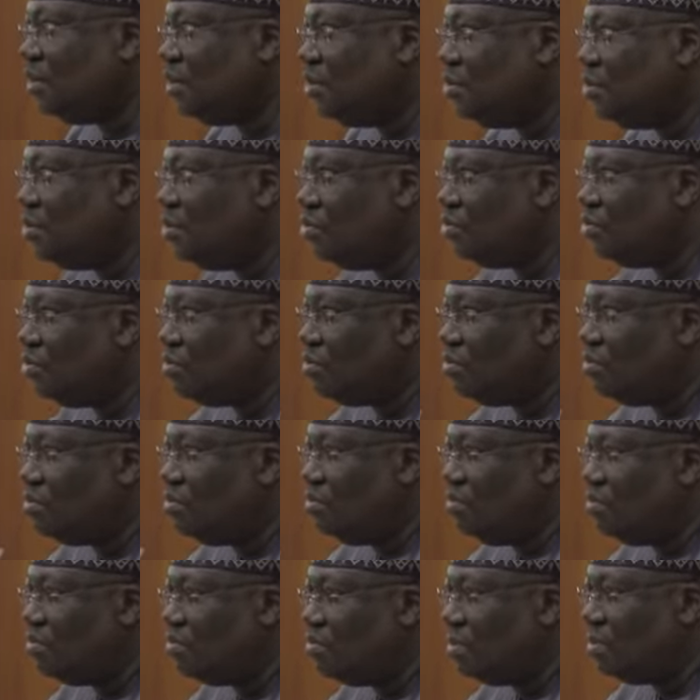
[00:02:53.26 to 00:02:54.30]
should
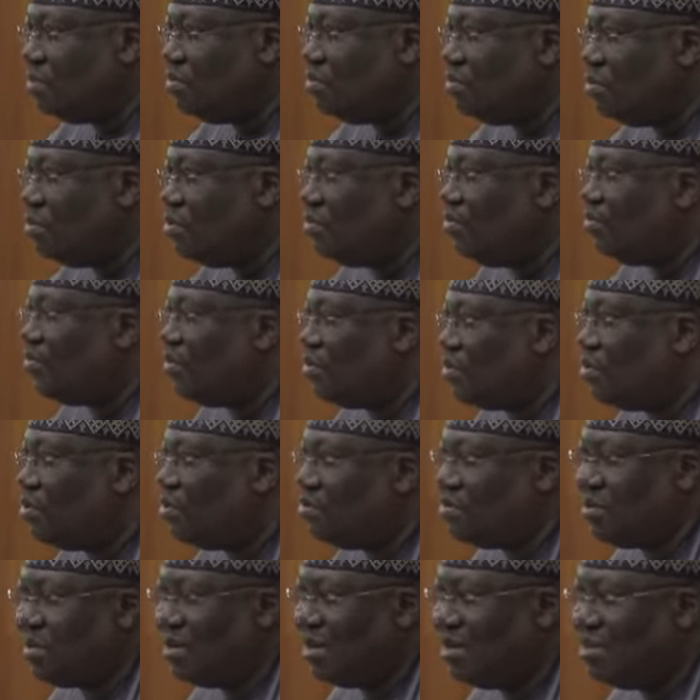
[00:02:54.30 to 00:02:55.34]
continue to
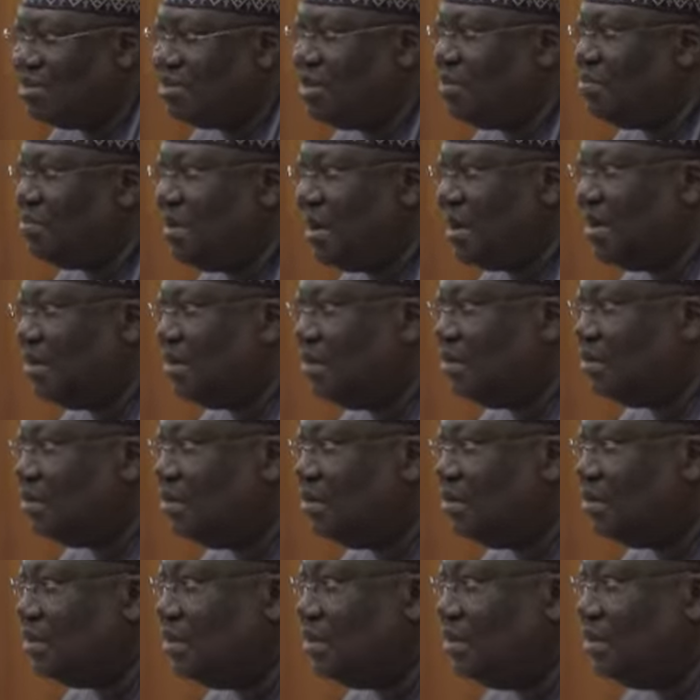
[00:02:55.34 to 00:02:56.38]
focus on national planning.
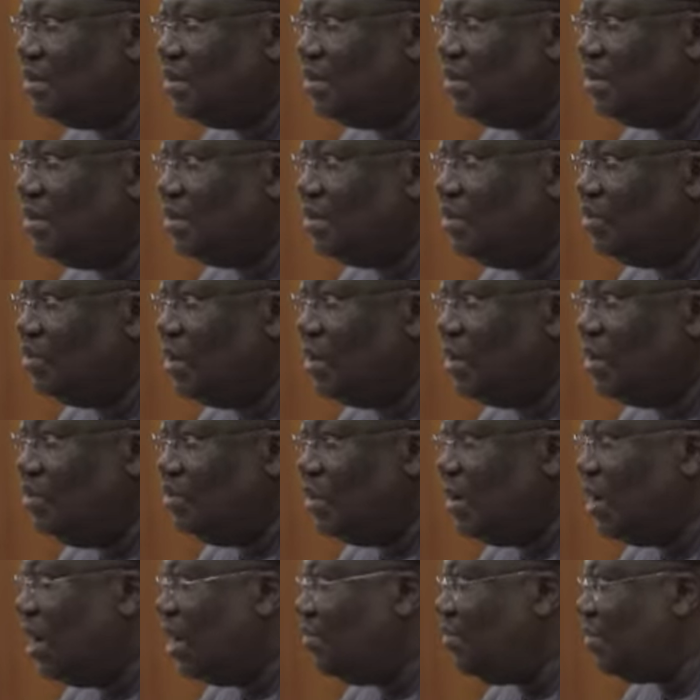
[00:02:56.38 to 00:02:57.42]

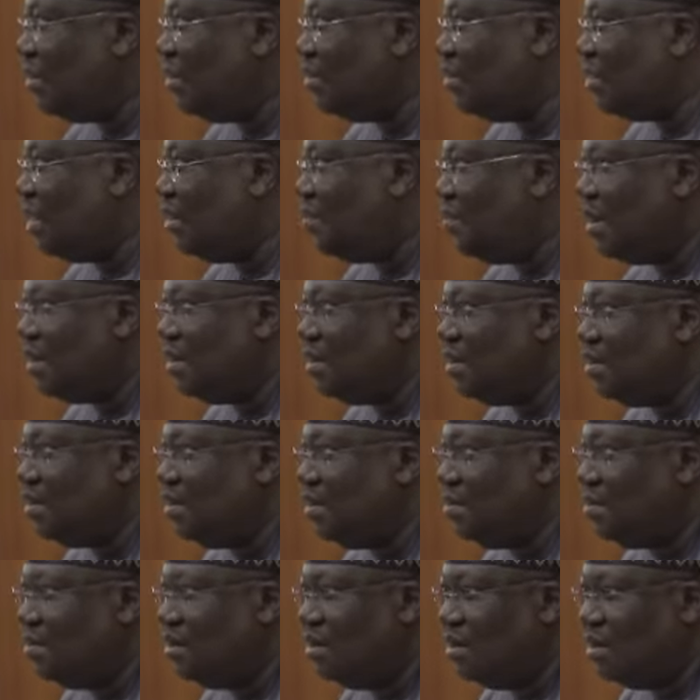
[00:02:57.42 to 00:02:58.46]
We have a chairman,
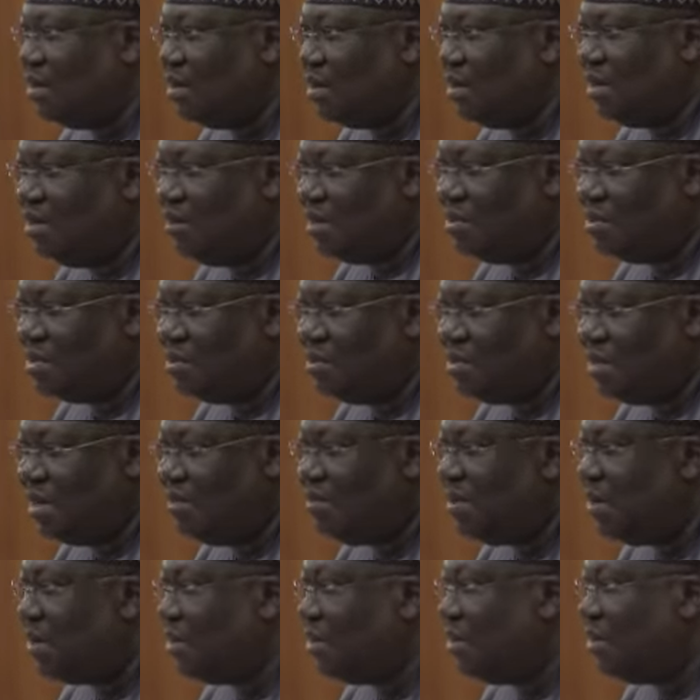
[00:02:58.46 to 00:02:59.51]
our
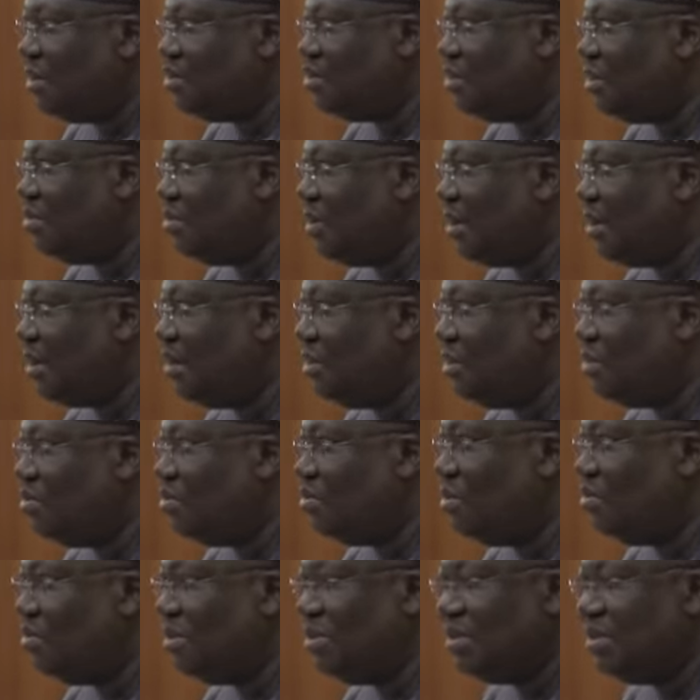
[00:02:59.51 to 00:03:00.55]
chairman National Planning
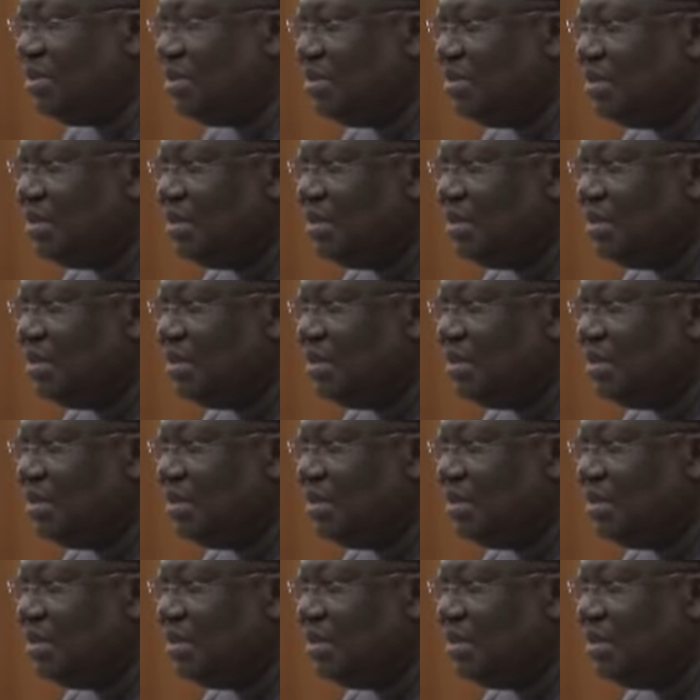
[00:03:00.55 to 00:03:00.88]
Committee